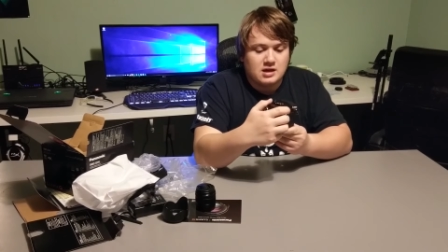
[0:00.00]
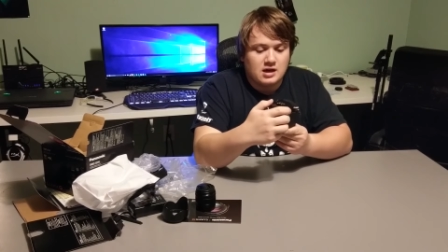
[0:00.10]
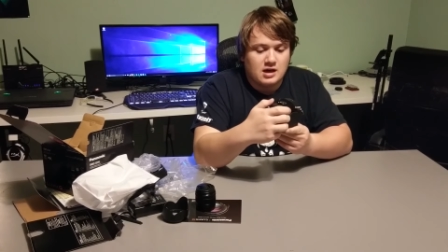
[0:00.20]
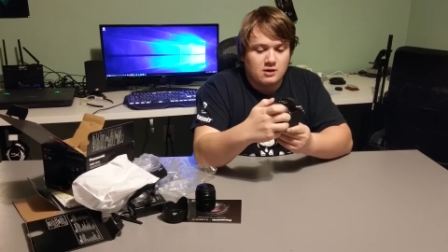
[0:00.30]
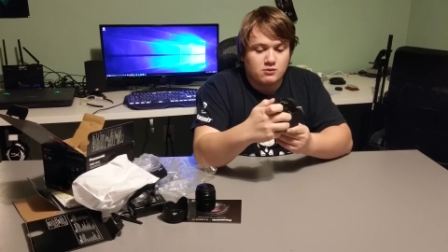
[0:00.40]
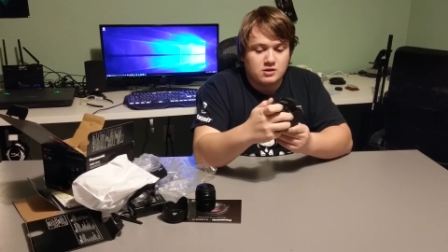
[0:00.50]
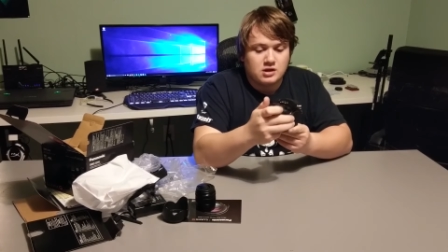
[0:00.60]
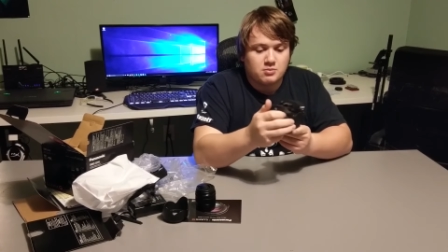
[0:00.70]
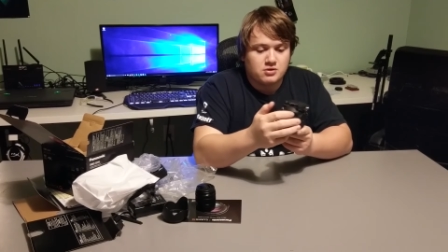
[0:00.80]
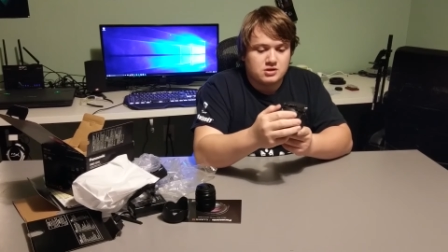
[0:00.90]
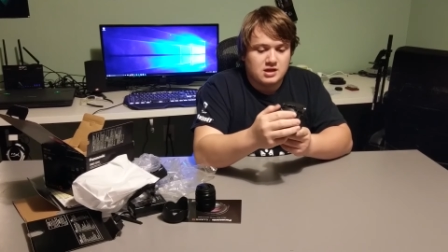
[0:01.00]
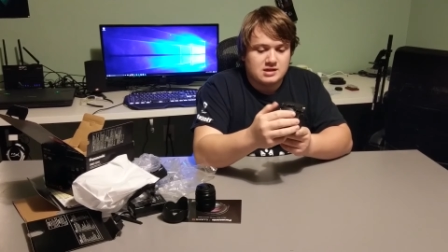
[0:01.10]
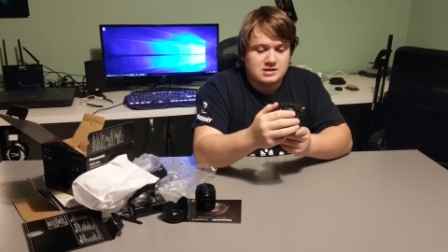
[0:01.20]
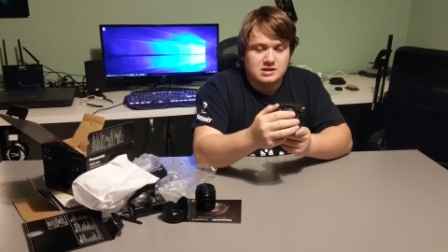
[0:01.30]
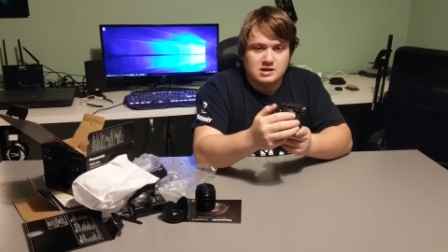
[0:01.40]
Uh, I really
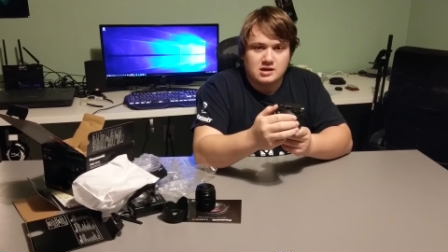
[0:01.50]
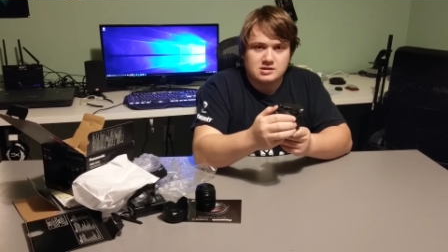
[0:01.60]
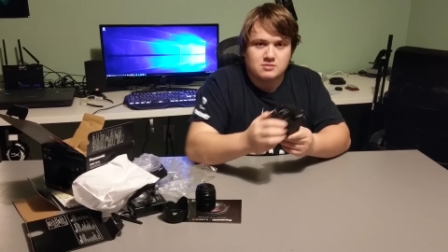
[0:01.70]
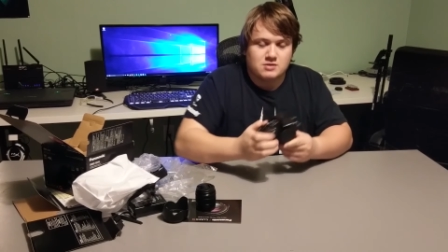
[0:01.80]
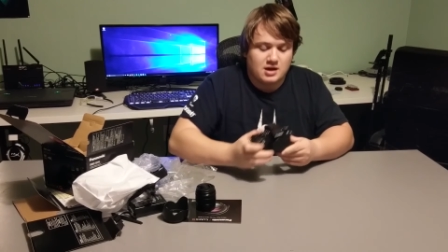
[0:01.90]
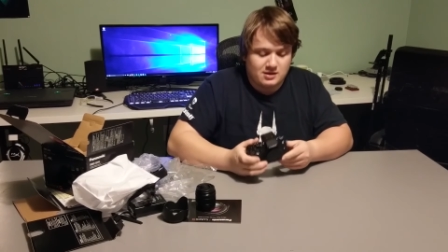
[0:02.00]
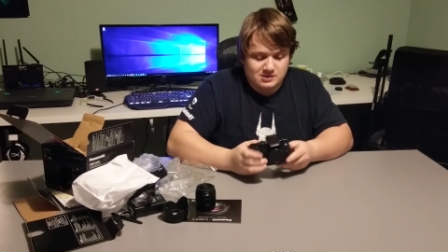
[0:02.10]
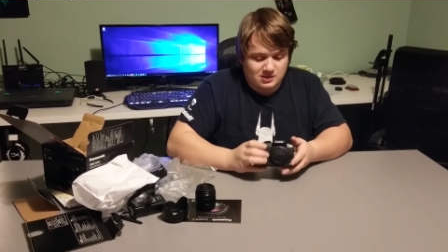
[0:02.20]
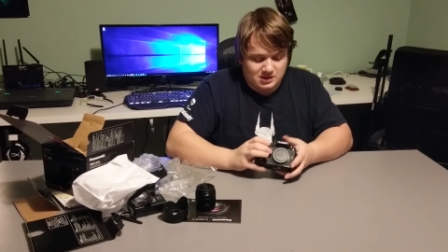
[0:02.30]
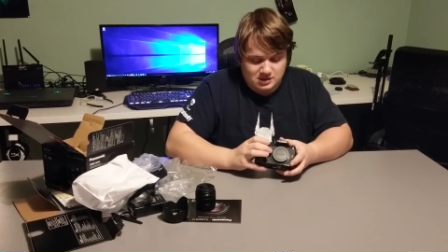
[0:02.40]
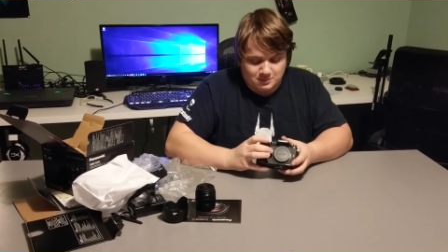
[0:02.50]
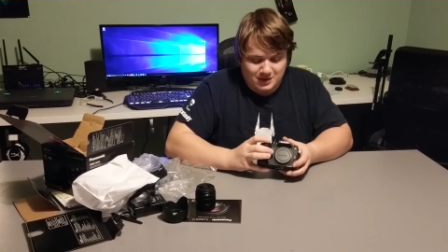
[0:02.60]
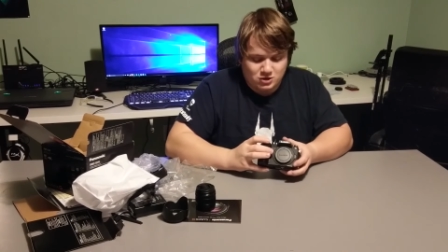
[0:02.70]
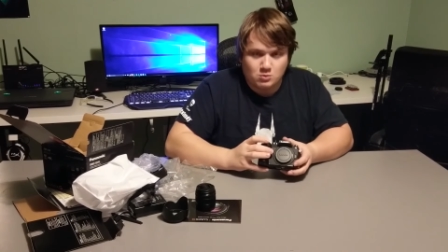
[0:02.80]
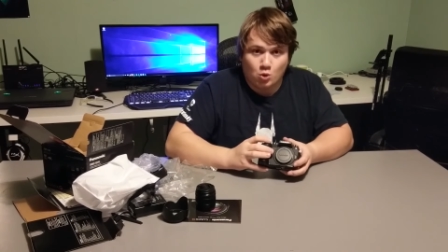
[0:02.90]
appreciate seeing custom dials on it,
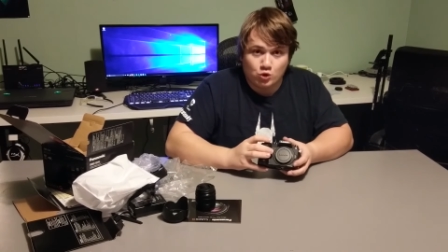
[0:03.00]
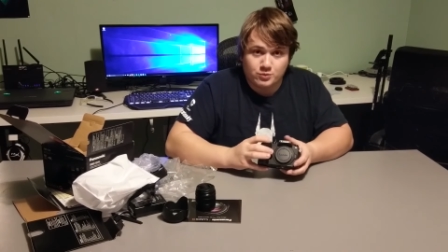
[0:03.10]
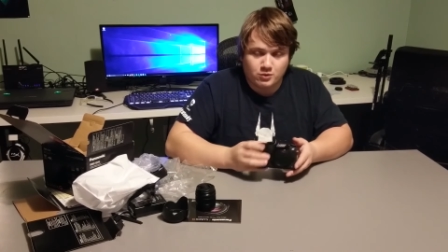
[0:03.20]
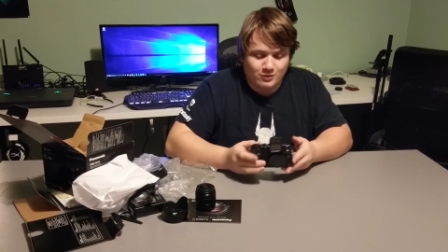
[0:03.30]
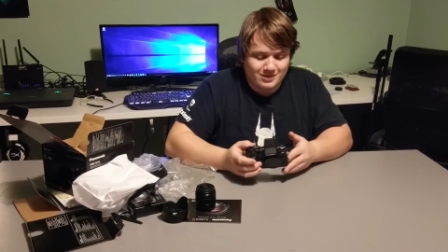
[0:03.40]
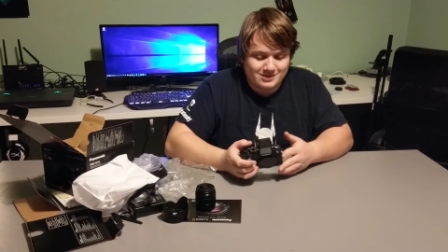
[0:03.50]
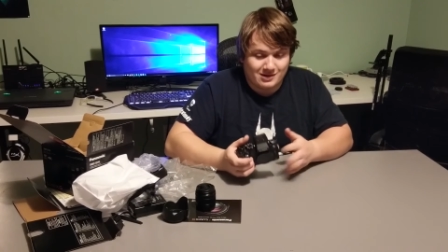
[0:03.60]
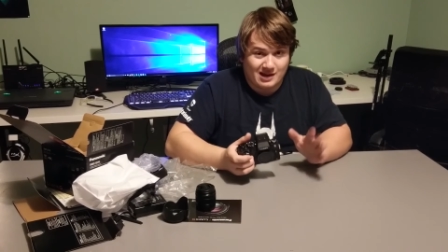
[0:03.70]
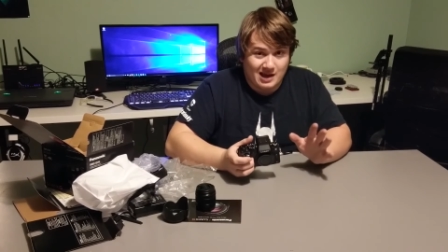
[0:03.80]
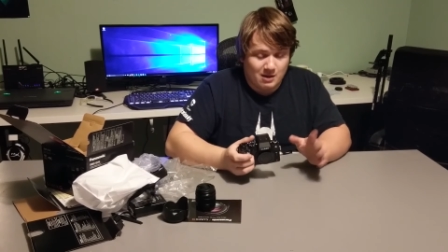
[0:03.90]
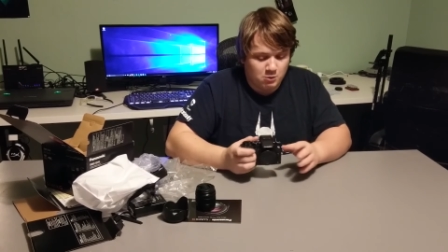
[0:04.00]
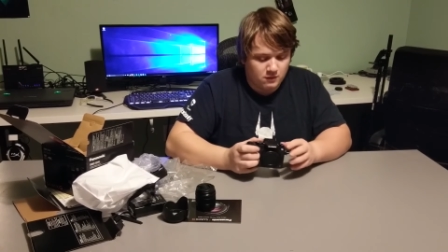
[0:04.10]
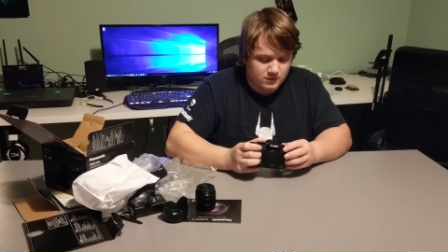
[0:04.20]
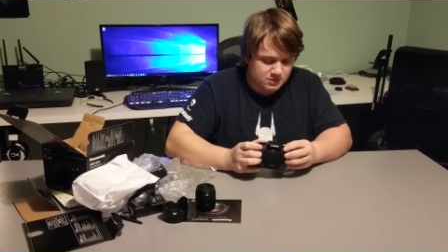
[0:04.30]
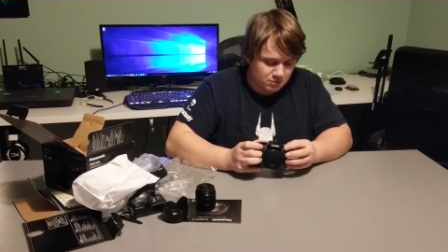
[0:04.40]
especially multiple ones on a camera
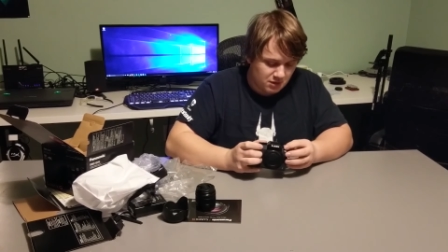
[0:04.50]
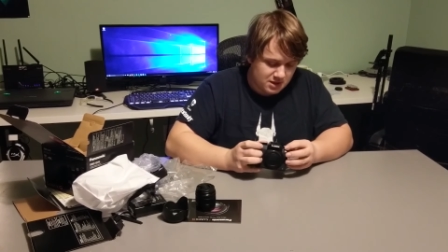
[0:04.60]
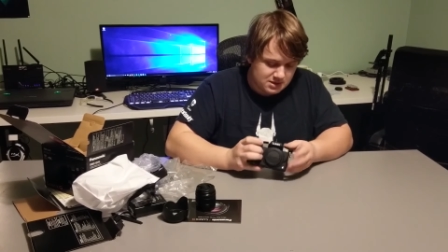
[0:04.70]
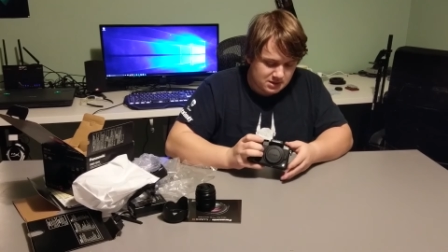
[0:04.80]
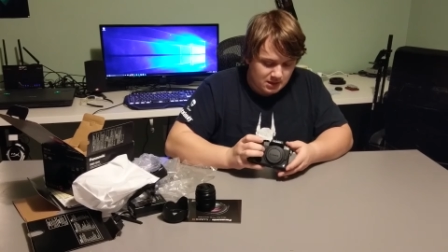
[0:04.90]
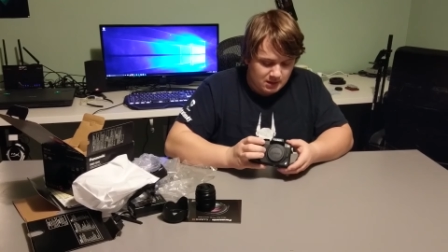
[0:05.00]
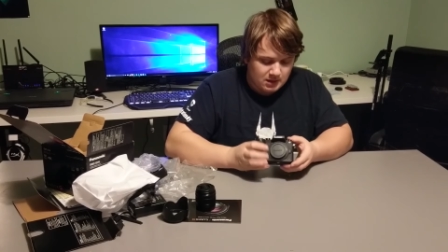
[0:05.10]
of this price.